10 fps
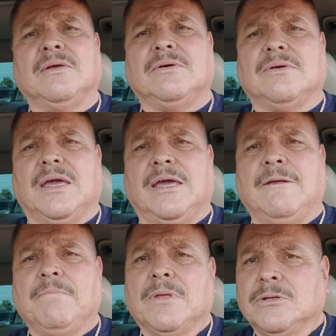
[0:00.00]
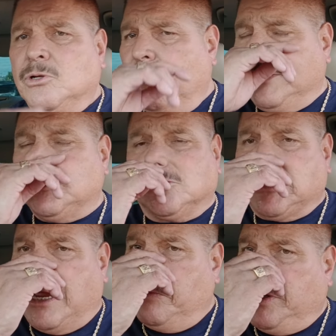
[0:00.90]
Okay? Don't waste your
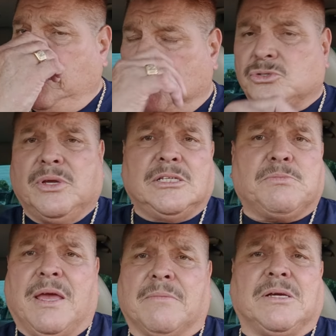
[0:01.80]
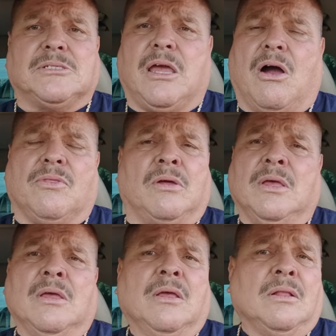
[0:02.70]
time running the streets, man, because they
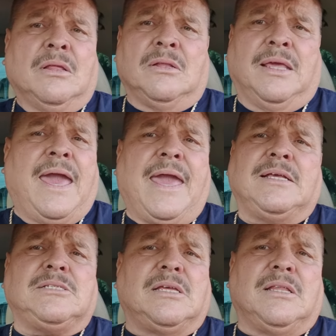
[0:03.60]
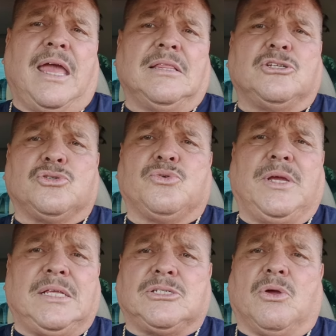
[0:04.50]
gangs and, and the
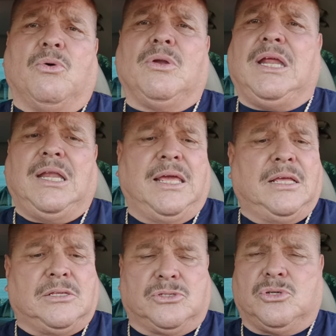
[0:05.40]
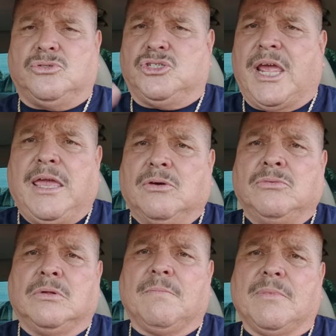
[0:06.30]
streets only lead to
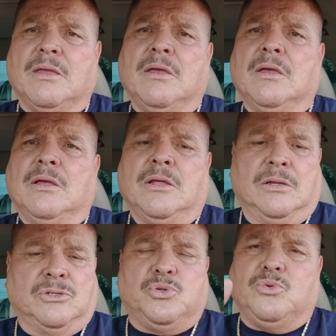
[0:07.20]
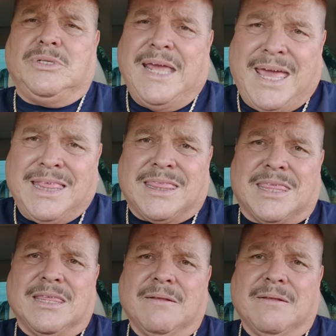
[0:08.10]
jail, to death,